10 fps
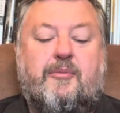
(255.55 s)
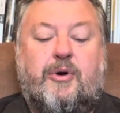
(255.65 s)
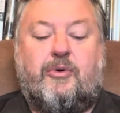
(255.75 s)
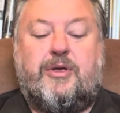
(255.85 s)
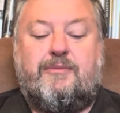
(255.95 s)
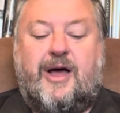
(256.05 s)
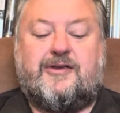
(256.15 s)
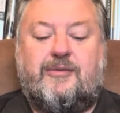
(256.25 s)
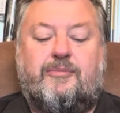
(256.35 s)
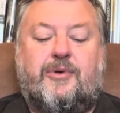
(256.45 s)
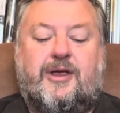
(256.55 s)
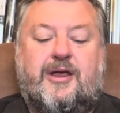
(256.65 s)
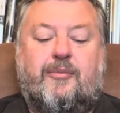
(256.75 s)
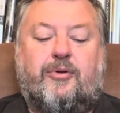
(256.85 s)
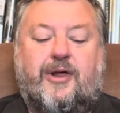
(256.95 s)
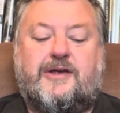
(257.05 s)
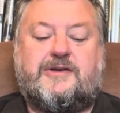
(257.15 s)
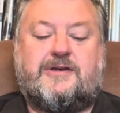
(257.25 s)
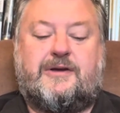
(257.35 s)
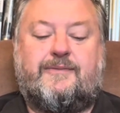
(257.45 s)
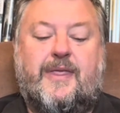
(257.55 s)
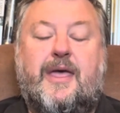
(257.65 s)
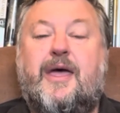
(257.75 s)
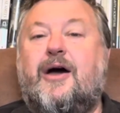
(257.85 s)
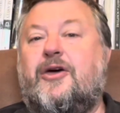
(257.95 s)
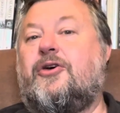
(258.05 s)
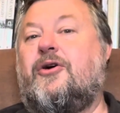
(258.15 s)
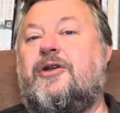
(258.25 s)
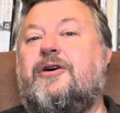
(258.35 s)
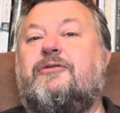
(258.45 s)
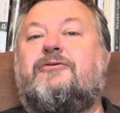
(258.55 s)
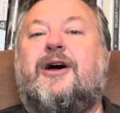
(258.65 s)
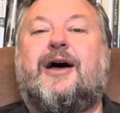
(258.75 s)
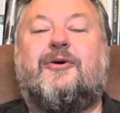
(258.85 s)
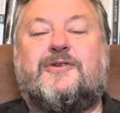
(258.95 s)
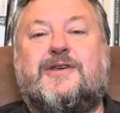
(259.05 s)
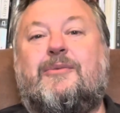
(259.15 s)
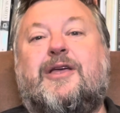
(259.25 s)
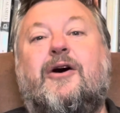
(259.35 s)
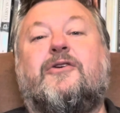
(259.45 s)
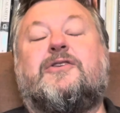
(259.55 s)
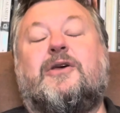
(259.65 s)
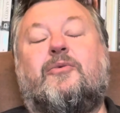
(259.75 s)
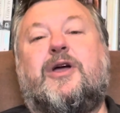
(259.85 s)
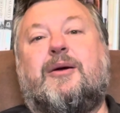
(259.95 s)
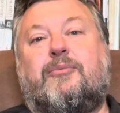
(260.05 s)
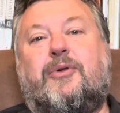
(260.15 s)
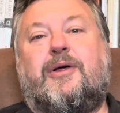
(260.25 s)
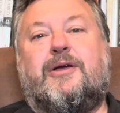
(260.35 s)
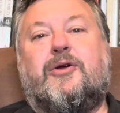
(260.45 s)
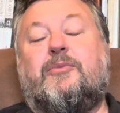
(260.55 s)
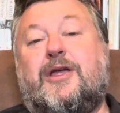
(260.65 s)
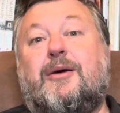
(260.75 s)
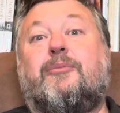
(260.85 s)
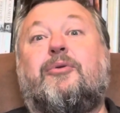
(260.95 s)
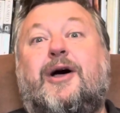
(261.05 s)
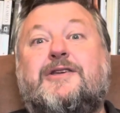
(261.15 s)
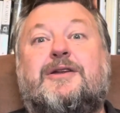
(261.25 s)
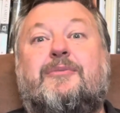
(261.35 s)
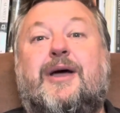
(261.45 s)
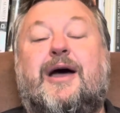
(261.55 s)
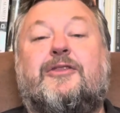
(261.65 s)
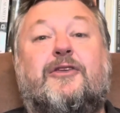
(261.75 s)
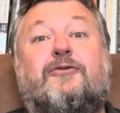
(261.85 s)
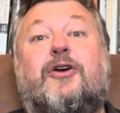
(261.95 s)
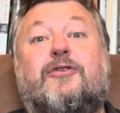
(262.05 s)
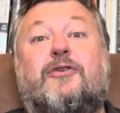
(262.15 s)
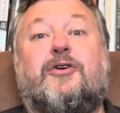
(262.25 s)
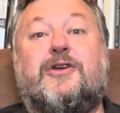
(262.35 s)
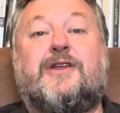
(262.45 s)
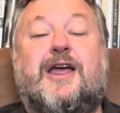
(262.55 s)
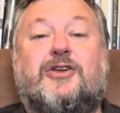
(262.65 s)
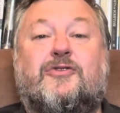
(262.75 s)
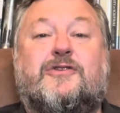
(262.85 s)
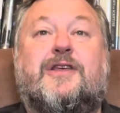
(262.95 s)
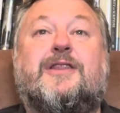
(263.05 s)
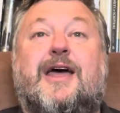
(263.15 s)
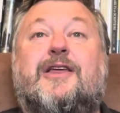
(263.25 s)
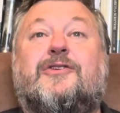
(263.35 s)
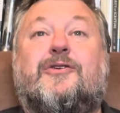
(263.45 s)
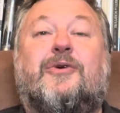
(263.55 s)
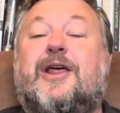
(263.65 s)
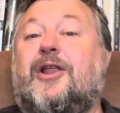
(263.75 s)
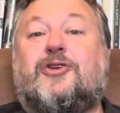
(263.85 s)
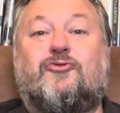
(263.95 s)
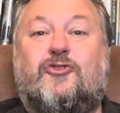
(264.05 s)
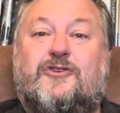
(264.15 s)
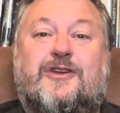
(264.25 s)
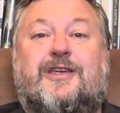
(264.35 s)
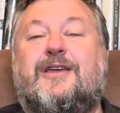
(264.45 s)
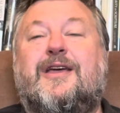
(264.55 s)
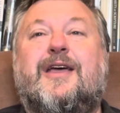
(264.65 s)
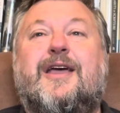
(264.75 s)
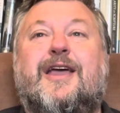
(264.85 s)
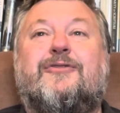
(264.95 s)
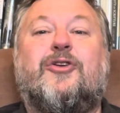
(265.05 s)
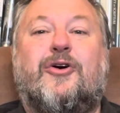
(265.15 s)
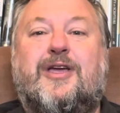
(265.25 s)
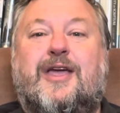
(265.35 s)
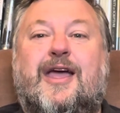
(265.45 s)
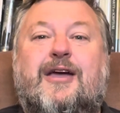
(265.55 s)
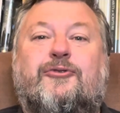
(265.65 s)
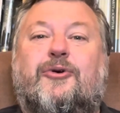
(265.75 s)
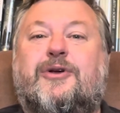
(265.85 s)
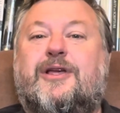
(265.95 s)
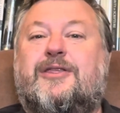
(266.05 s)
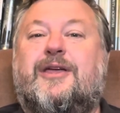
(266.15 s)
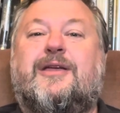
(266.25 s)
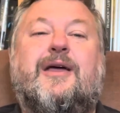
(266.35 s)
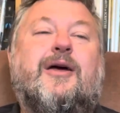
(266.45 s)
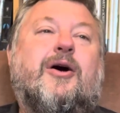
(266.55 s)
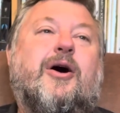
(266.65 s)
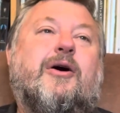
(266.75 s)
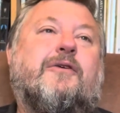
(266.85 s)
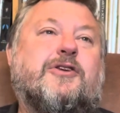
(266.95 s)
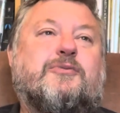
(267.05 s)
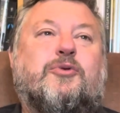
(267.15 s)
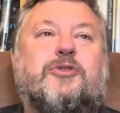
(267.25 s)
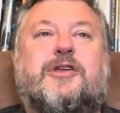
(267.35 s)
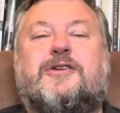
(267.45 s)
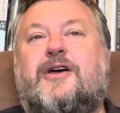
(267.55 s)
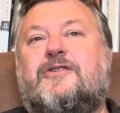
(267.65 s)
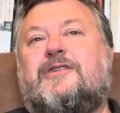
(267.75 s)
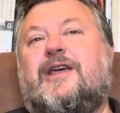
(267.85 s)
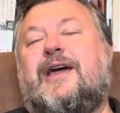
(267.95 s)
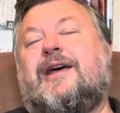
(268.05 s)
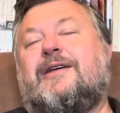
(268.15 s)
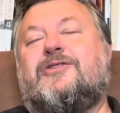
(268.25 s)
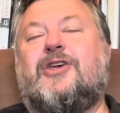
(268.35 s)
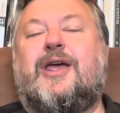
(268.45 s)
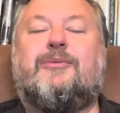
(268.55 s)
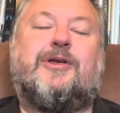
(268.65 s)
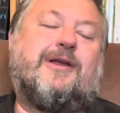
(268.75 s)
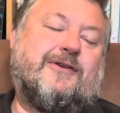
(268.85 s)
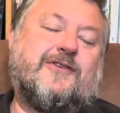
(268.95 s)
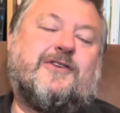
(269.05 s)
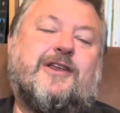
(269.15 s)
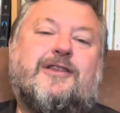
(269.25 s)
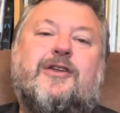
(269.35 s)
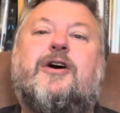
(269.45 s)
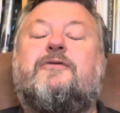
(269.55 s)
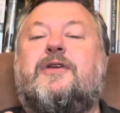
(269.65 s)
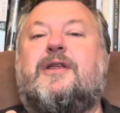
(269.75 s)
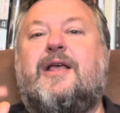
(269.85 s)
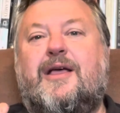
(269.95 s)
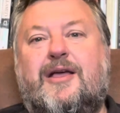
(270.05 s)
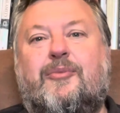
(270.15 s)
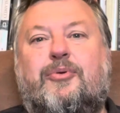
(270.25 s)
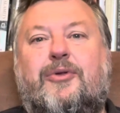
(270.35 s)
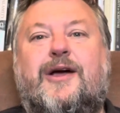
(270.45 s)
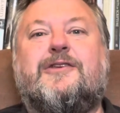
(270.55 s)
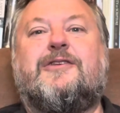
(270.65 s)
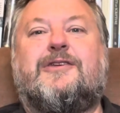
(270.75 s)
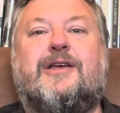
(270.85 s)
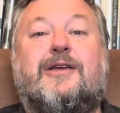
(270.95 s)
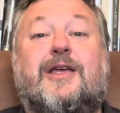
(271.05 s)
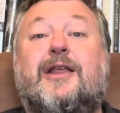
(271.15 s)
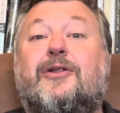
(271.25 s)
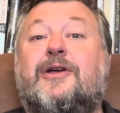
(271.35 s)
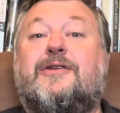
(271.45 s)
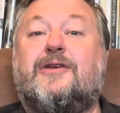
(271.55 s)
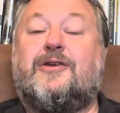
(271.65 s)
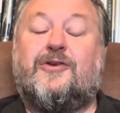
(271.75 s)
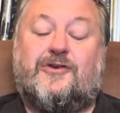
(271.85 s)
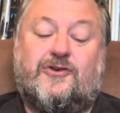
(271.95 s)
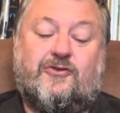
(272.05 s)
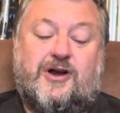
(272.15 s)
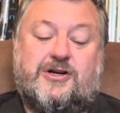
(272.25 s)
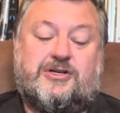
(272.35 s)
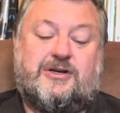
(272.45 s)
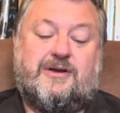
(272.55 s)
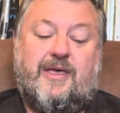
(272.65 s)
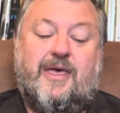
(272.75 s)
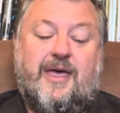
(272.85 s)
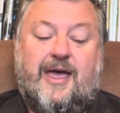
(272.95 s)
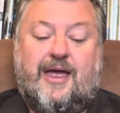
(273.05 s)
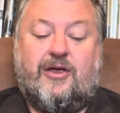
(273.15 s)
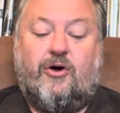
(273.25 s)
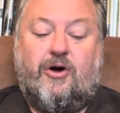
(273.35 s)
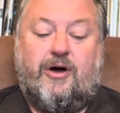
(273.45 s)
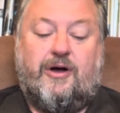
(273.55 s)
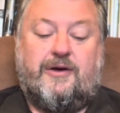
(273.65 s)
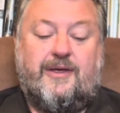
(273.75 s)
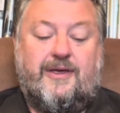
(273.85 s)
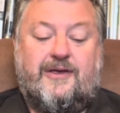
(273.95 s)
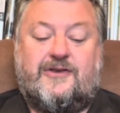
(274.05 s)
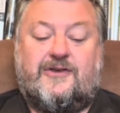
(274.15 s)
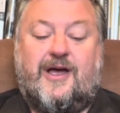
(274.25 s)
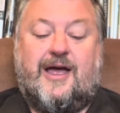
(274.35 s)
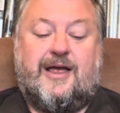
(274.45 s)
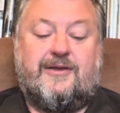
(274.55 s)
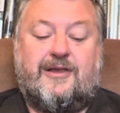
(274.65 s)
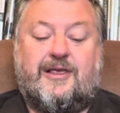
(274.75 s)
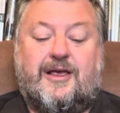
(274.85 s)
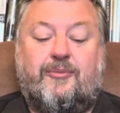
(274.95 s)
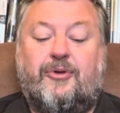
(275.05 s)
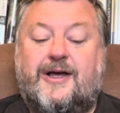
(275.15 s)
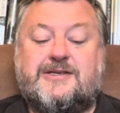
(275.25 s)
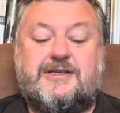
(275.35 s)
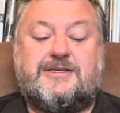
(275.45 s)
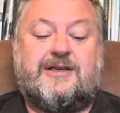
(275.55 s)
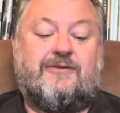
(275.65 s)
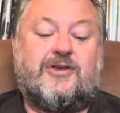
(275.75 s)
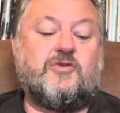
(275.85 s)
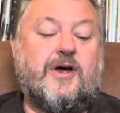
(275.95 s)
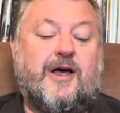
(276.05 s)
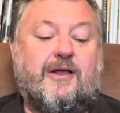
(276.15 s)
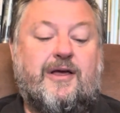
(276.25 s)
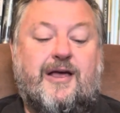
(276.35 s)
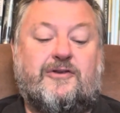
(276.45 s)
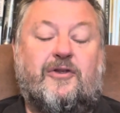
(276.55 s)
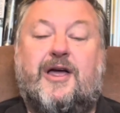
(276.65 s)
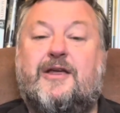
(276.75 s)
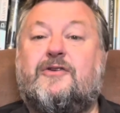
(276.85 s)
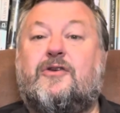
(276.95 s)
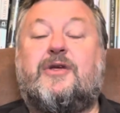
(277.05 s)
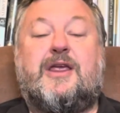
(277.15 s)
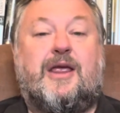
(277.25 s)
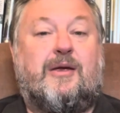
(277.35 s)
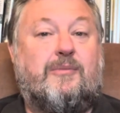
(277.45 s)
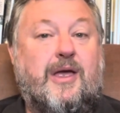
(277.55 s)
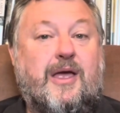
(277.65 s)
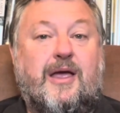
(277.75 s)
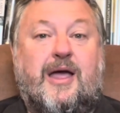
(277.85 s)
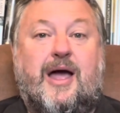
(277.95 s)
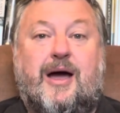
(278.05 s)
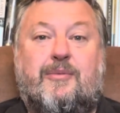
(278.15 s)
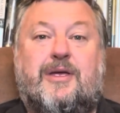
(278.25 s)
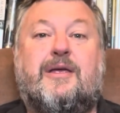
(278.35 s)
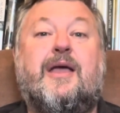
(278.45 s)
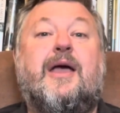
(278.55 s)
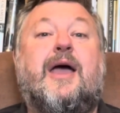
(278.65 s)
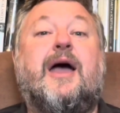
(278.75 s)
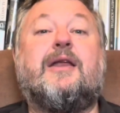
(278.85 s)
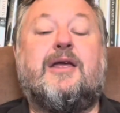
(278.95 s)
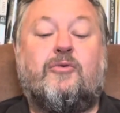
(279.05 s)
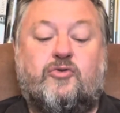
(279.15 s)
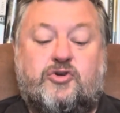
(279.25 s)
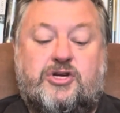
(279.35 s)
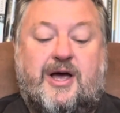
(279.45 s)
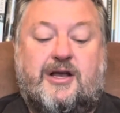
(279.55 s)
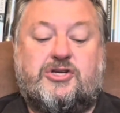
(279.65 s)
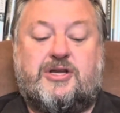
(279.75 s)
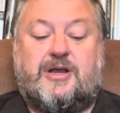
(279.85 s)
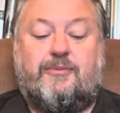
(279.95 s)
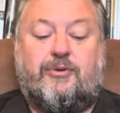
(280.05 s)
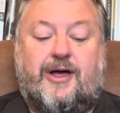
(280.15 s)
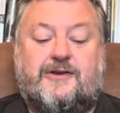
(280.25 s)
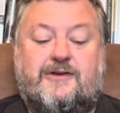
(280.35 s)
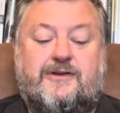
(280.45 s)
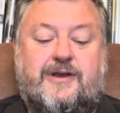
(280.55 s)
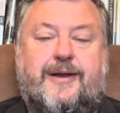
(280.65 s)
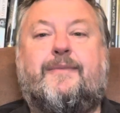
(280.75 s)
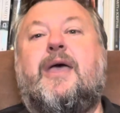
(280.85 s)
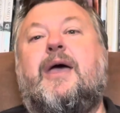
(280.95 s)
But we mustn't be complacent. I thought of something else that we could be complacent about that's very, very dangerous, and that is around electricity. If you're not careful, you think, oh, I've just put the toast down, I've jammed in, and I'll just stick the knife in. Complacency can lead to your destruction. And God is saying that the complacency of Israel has led to him coming, and he will judge the complacency.